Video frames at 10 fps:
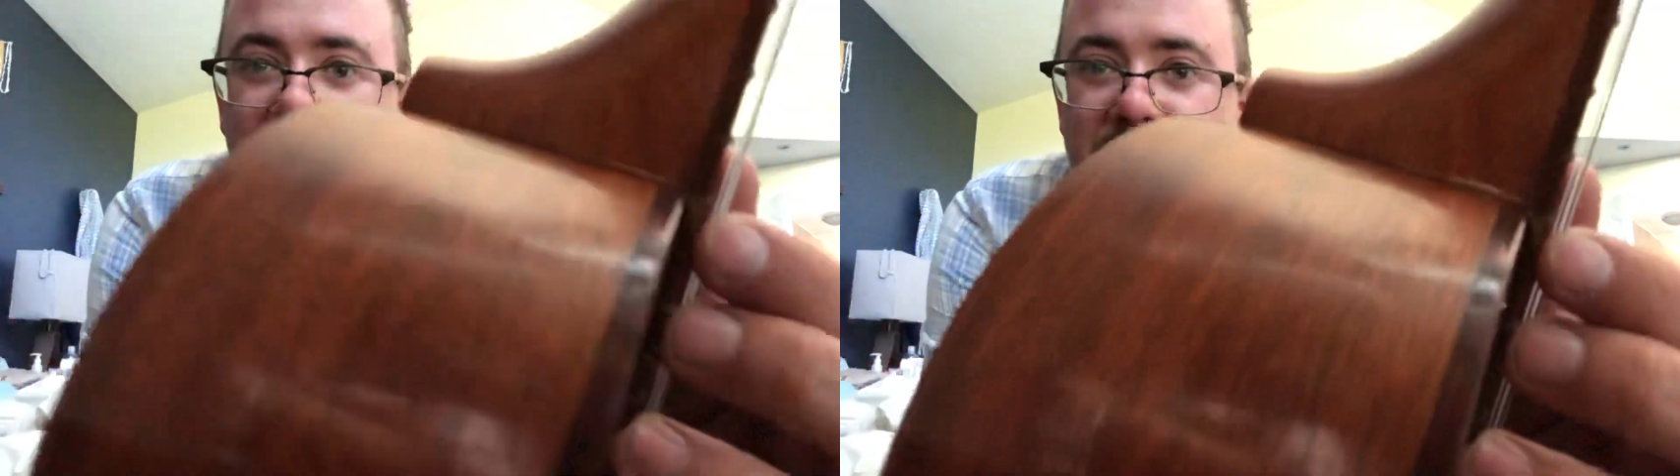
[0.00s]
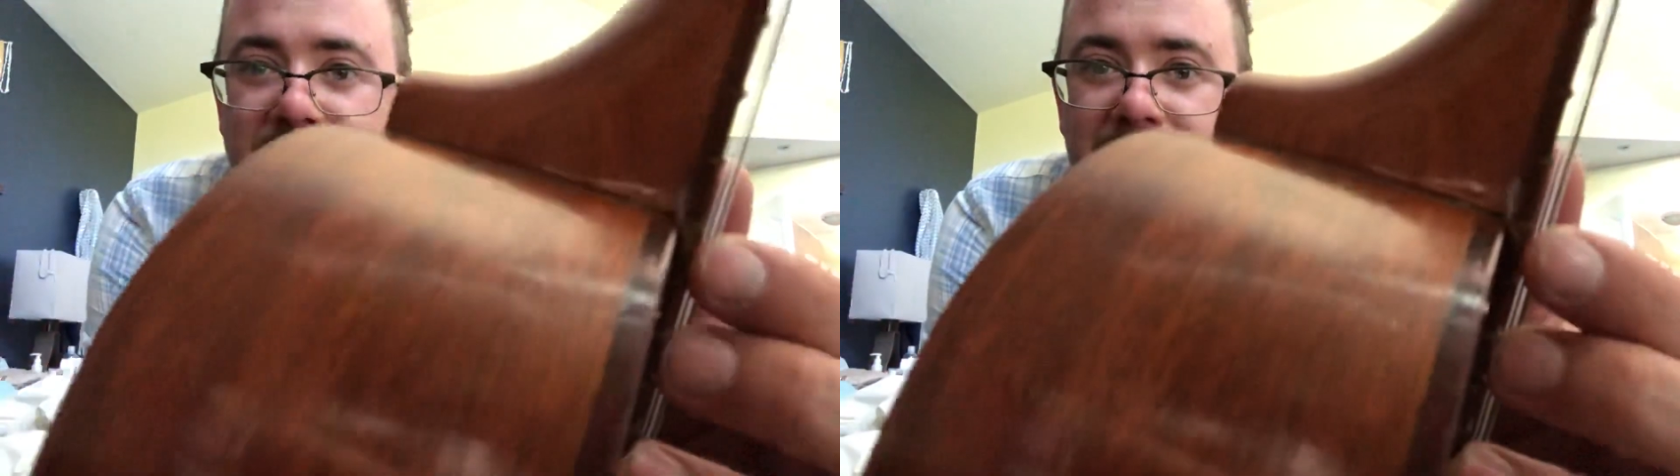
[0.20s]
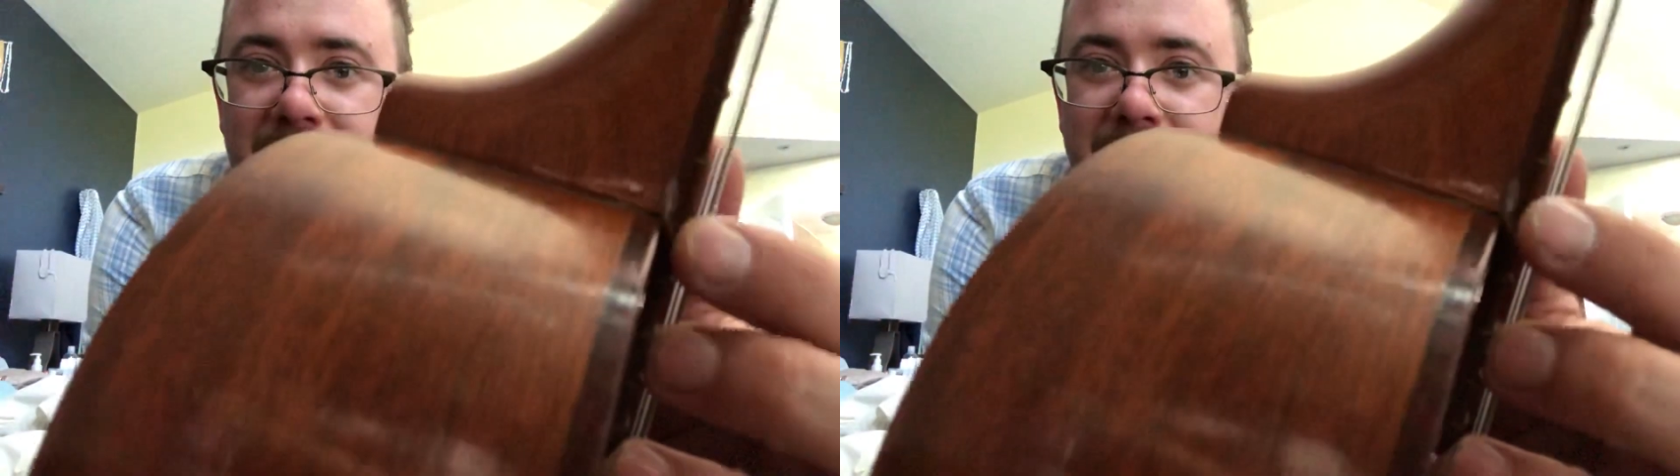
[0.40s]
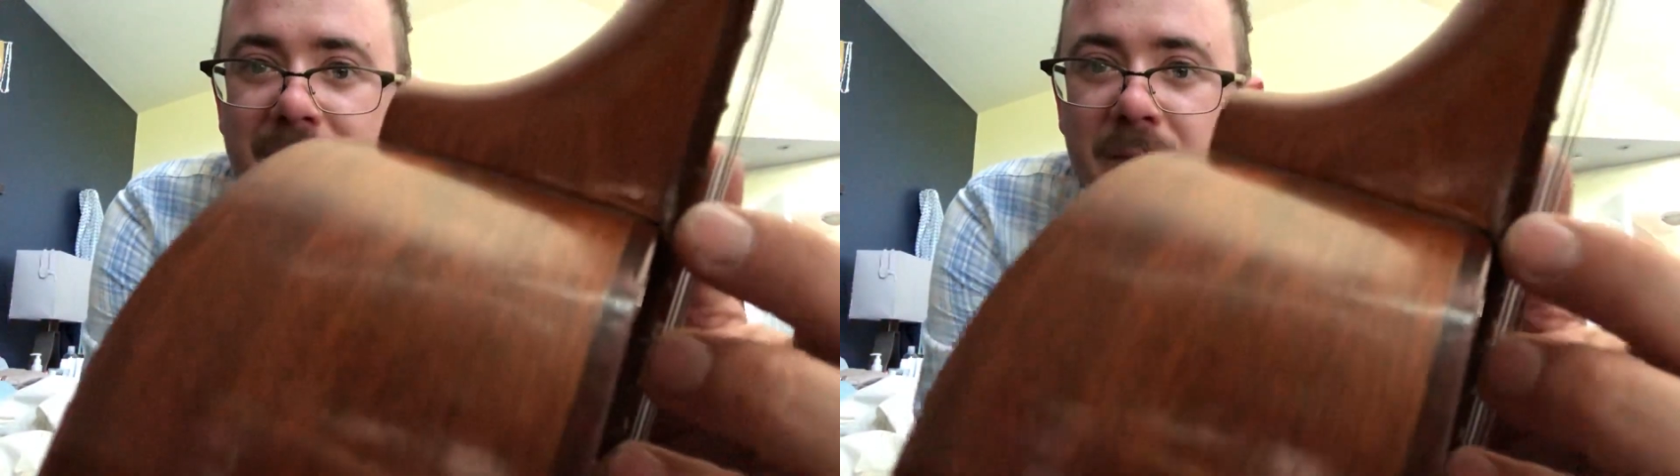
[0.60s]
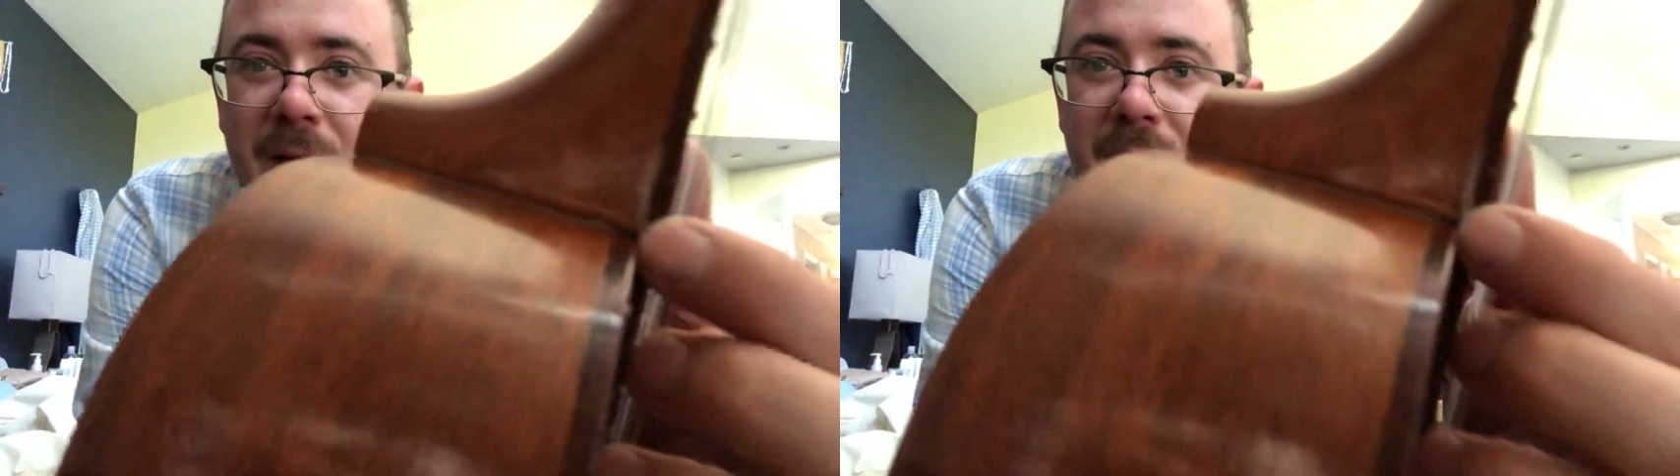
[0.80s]
There's a
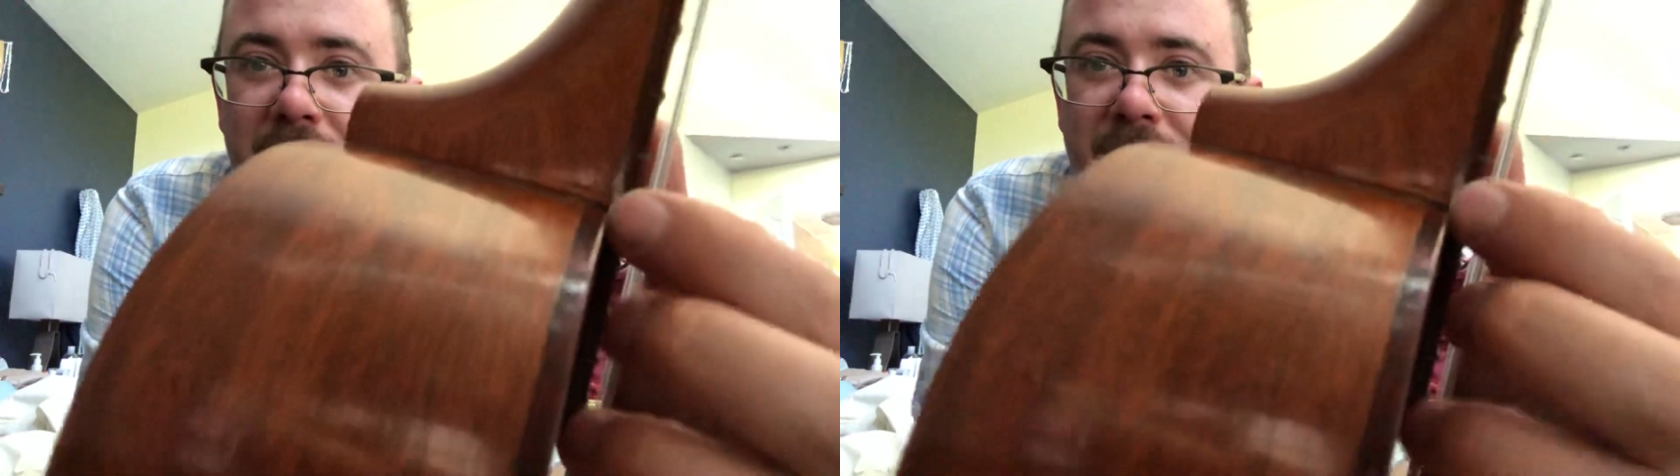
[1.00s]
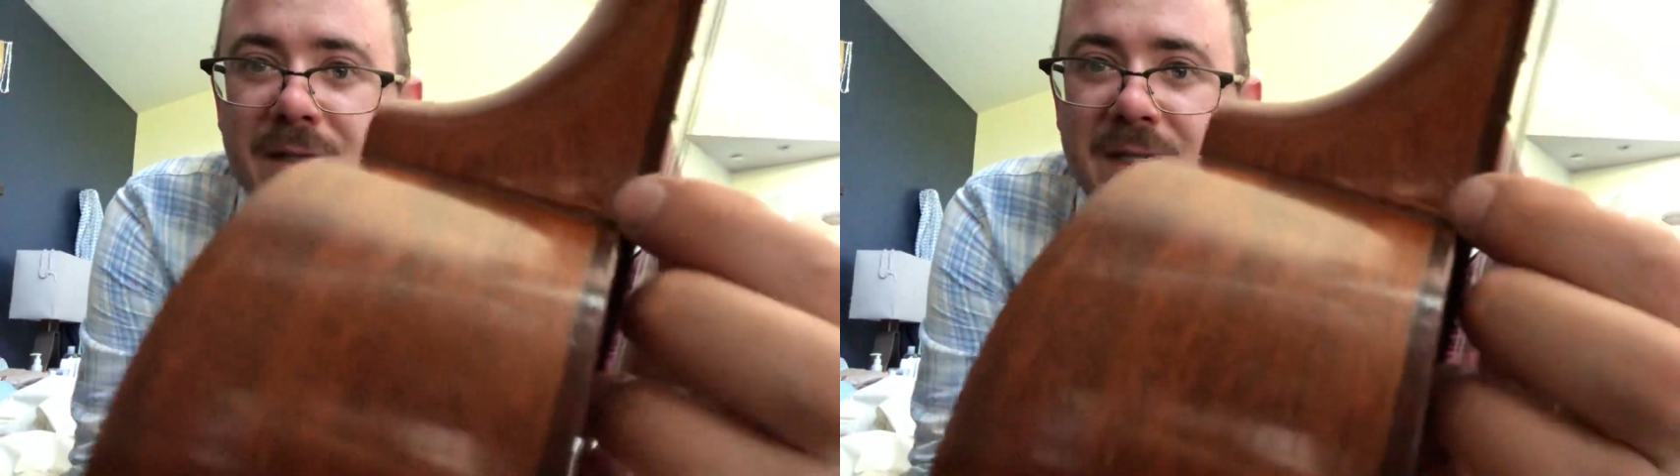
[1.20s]
little bit of a